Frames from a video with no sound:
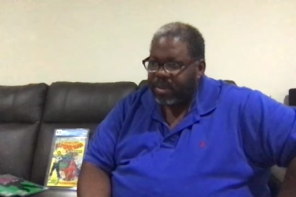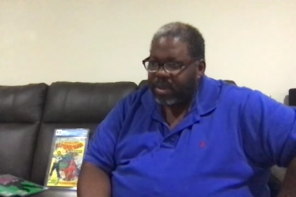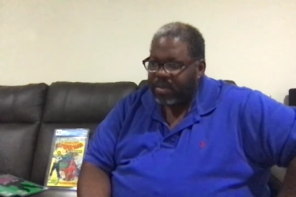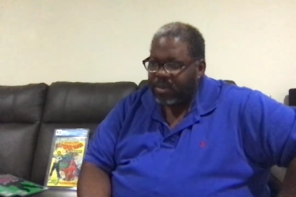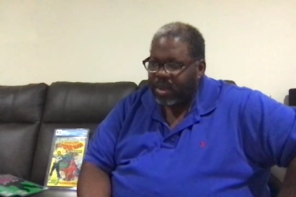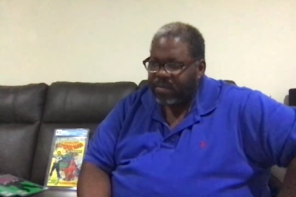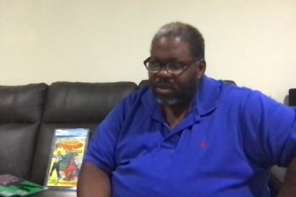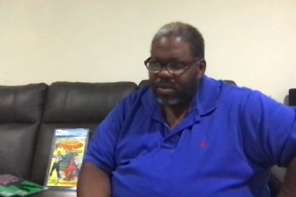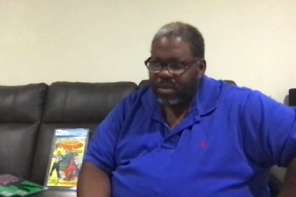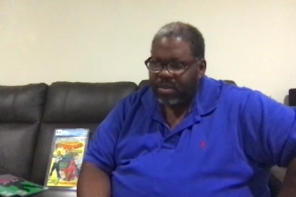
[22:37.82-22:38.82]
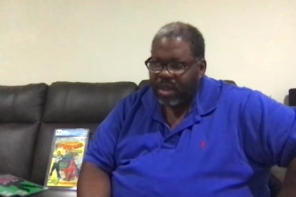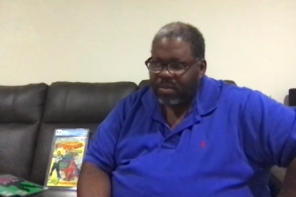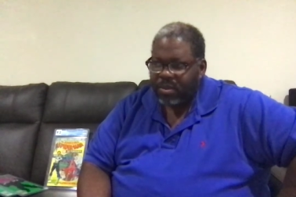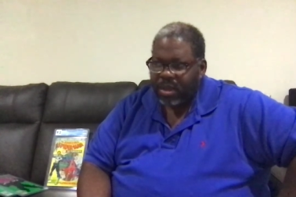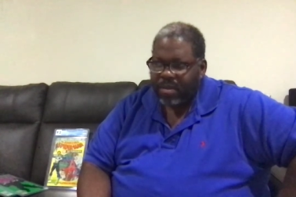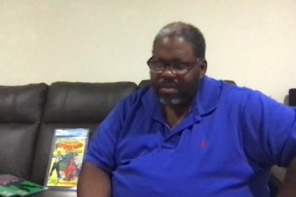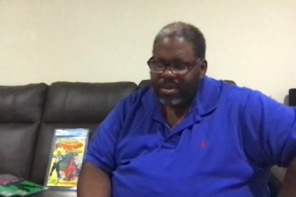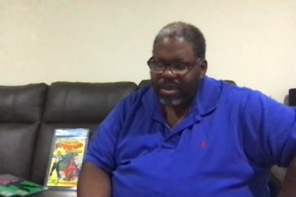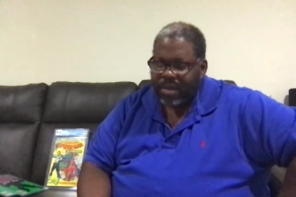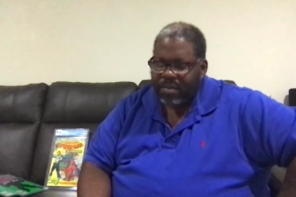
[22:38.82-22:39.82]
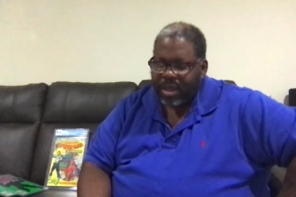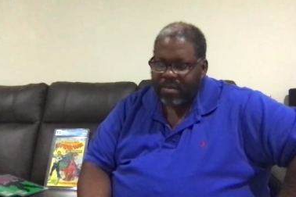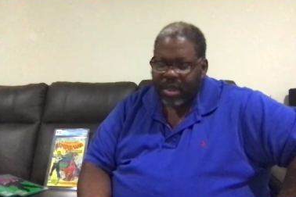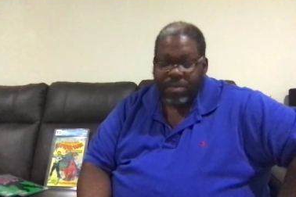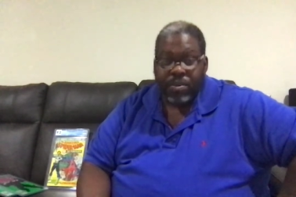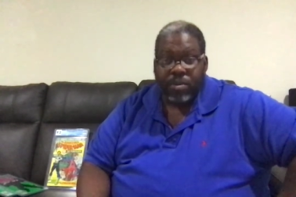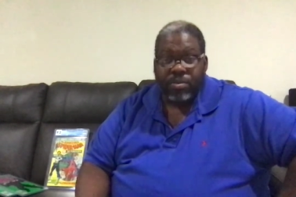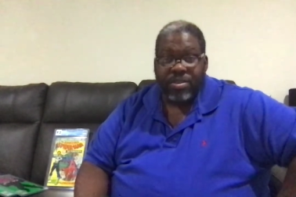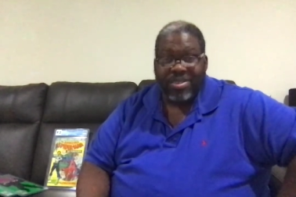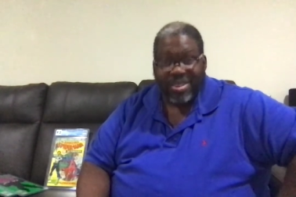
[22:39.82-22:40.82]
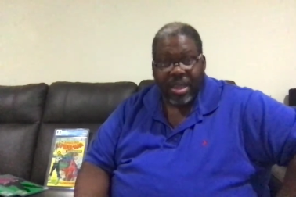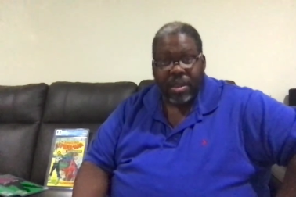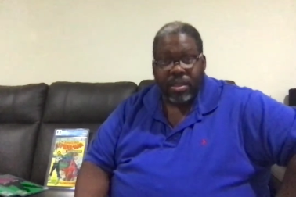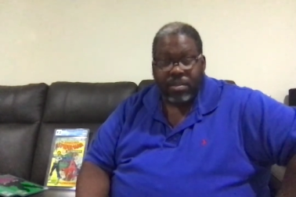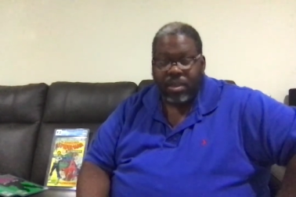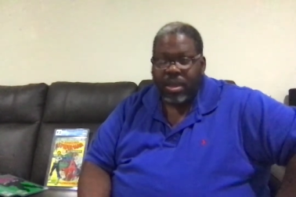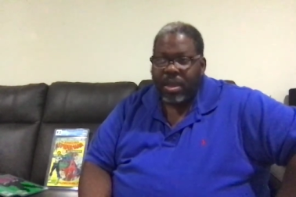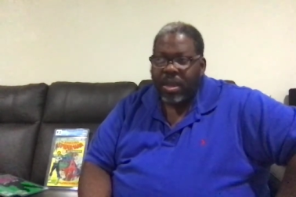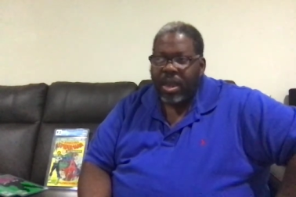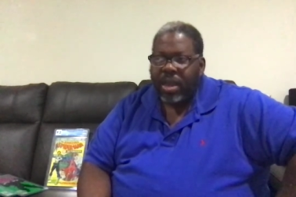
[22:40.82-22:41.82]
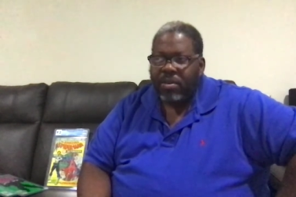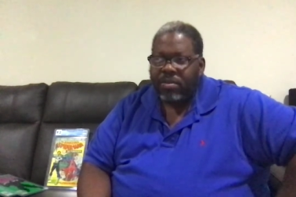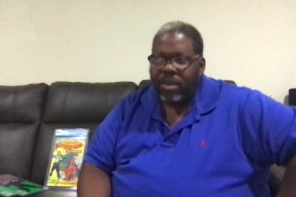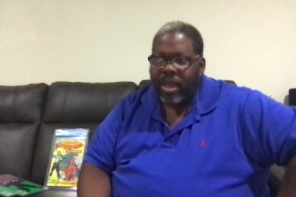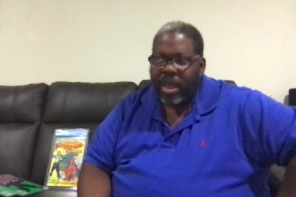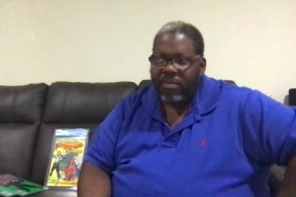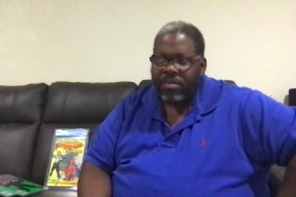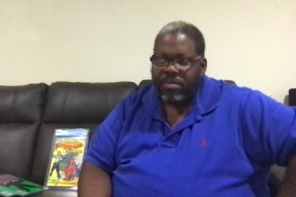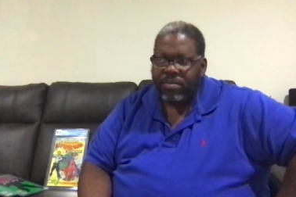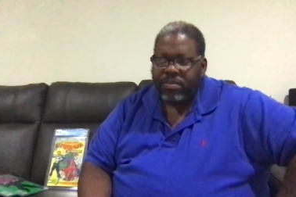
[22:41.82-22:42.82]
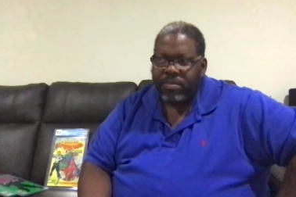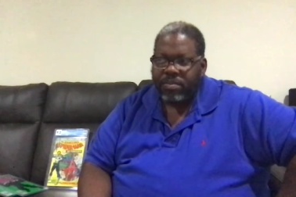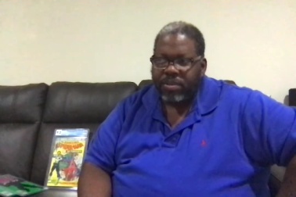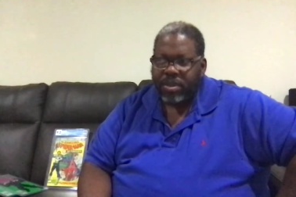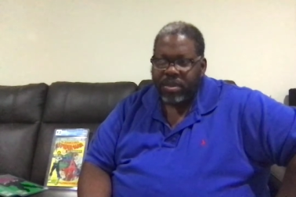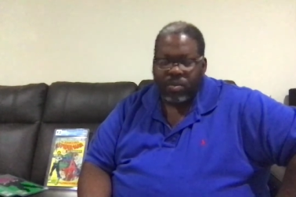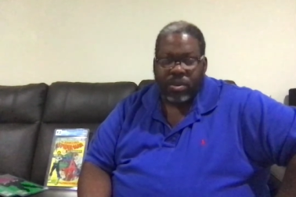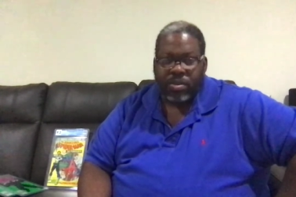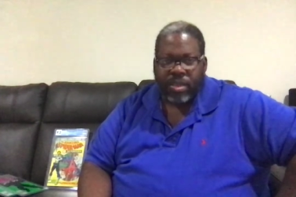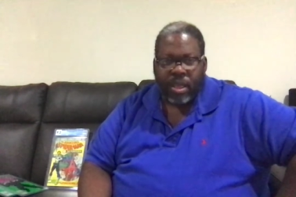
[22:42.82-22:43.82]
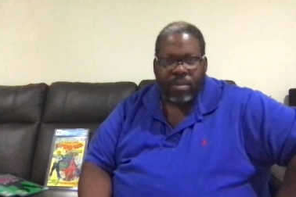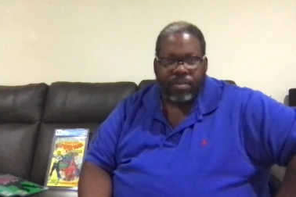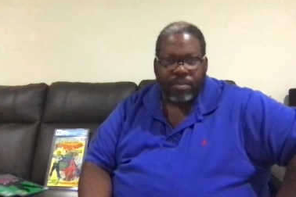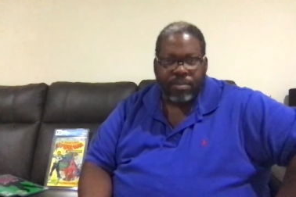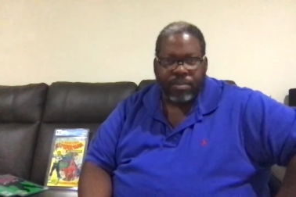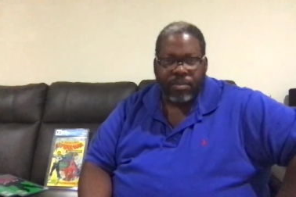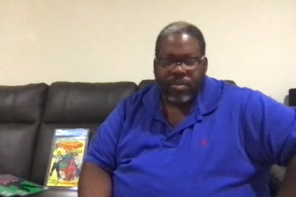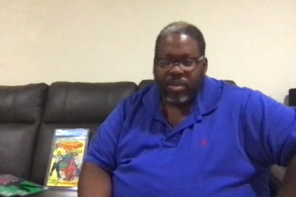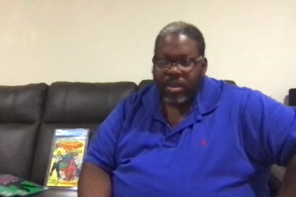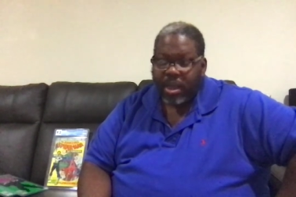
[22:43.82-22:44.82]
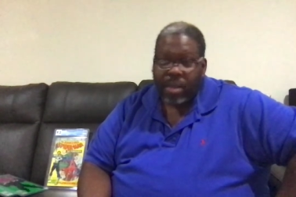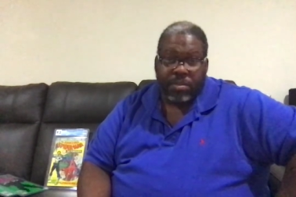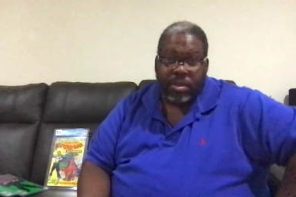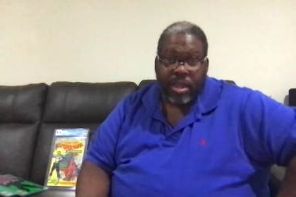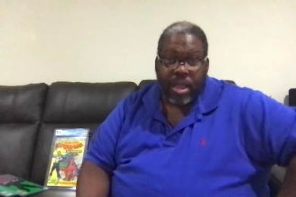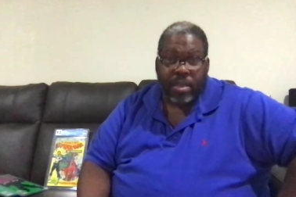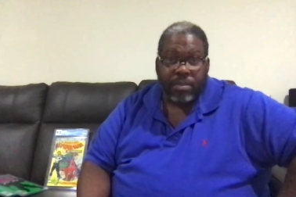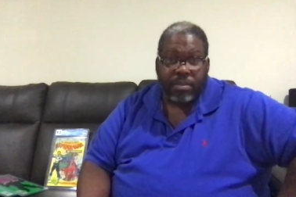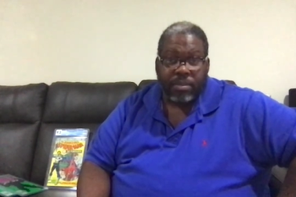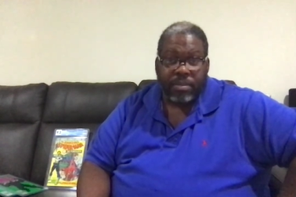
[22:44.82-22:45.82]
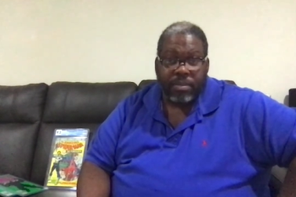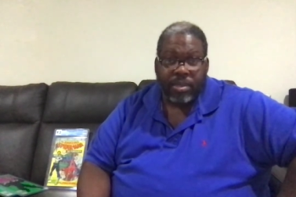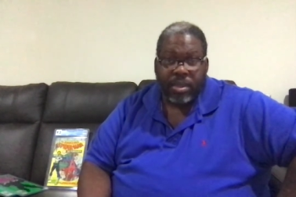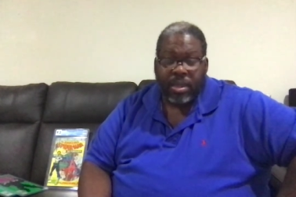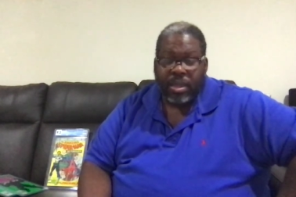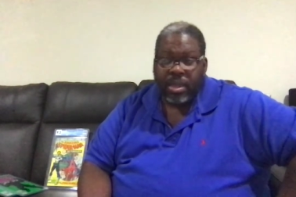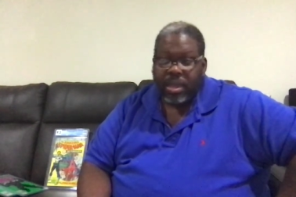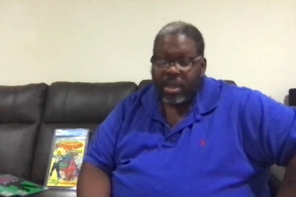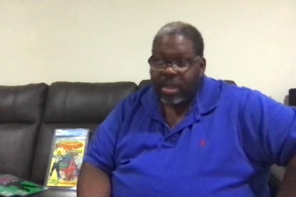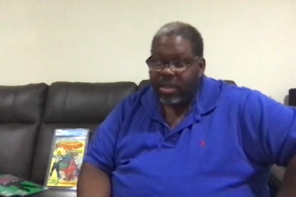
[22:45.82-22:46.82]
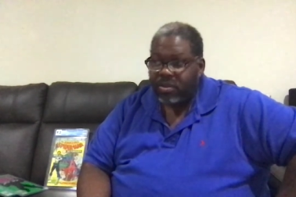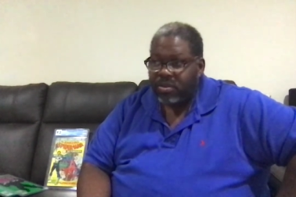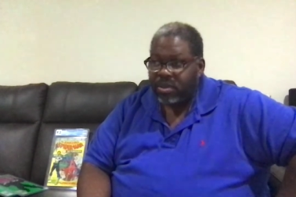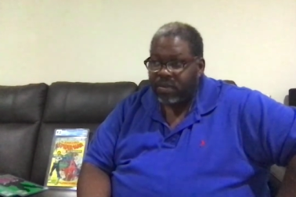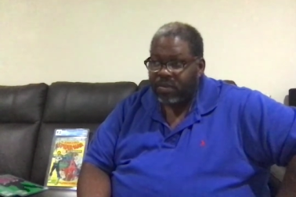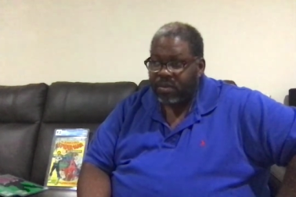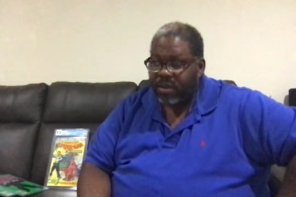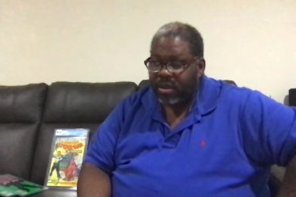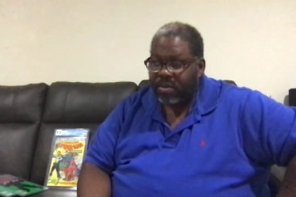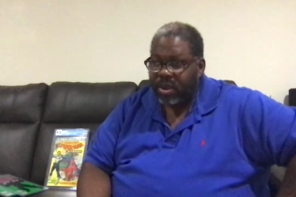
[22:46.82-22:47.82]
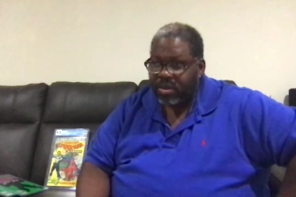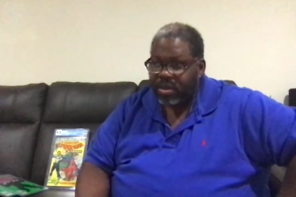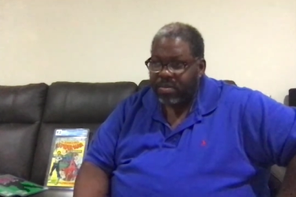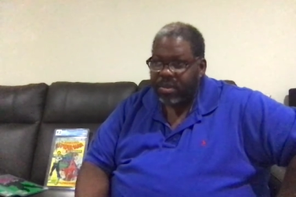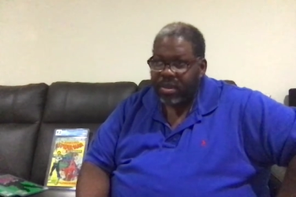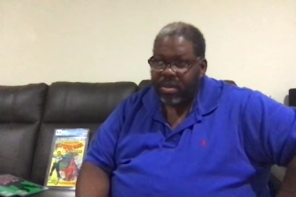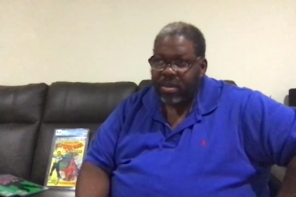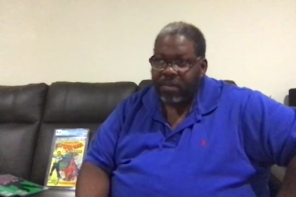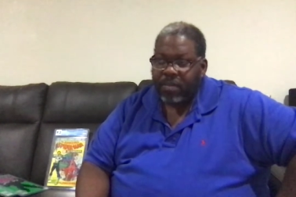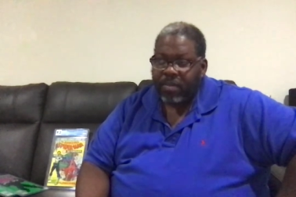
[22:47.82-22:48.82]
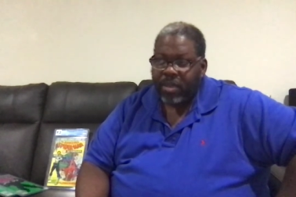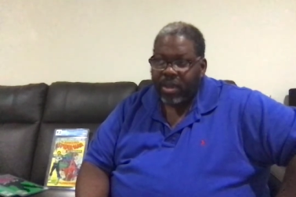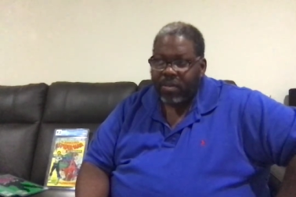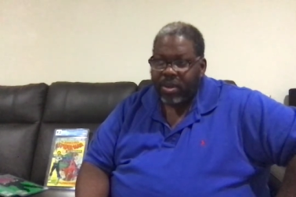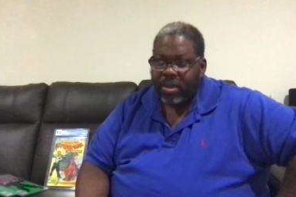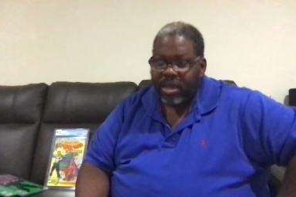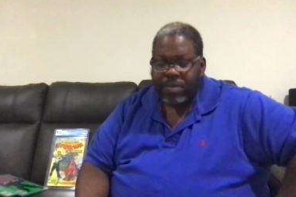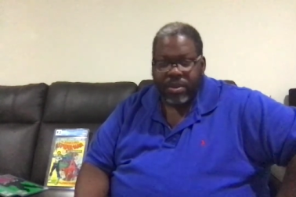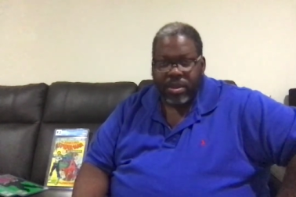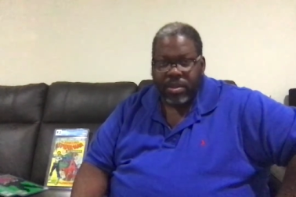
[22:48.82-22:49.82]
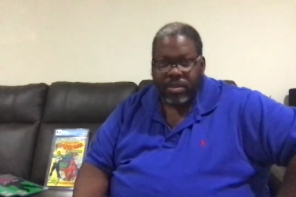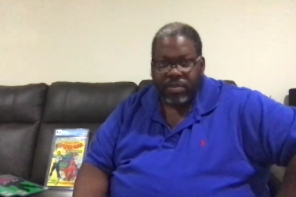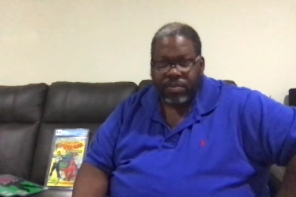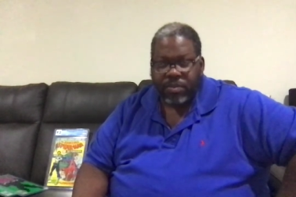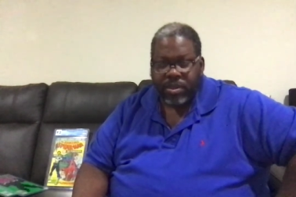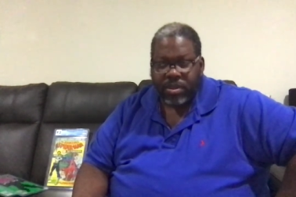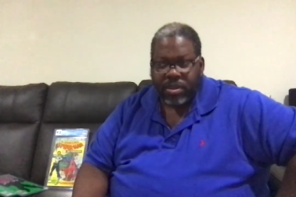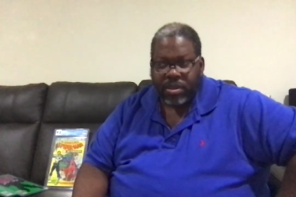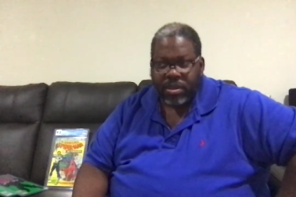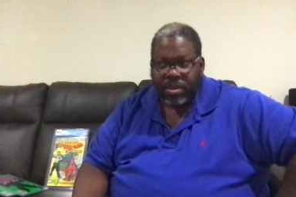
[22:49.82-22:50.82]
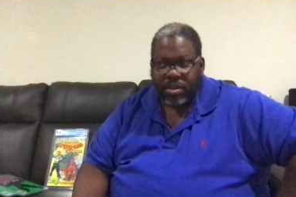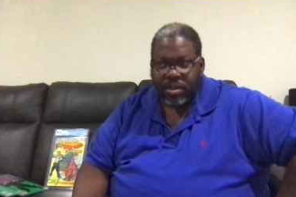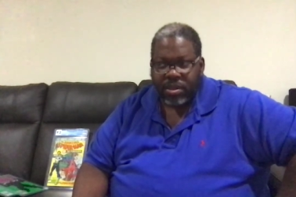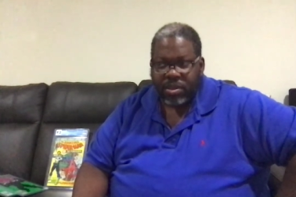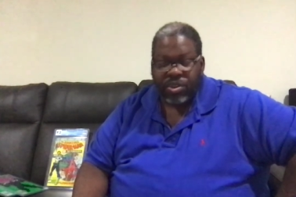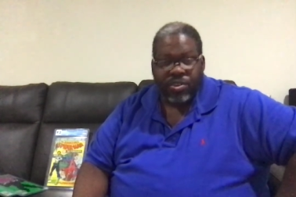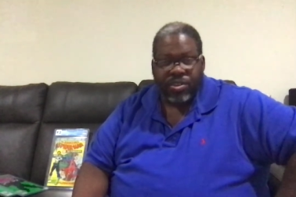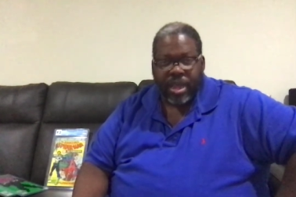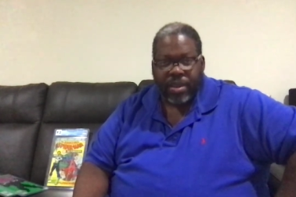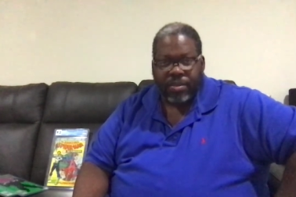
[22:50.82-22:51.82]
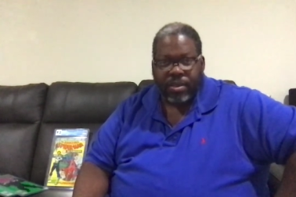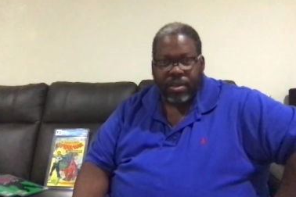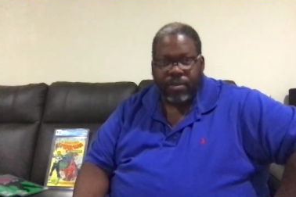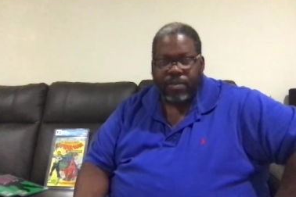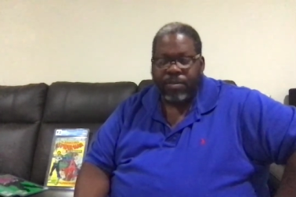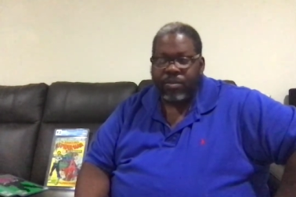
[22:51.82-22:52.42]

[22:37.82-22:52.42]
And while I've told people I'm not opposed to selling them, I don't have them because I want to sell them. I have them because I like them. And so therefore, if I grade something, I want to keep it in the condition that it's in.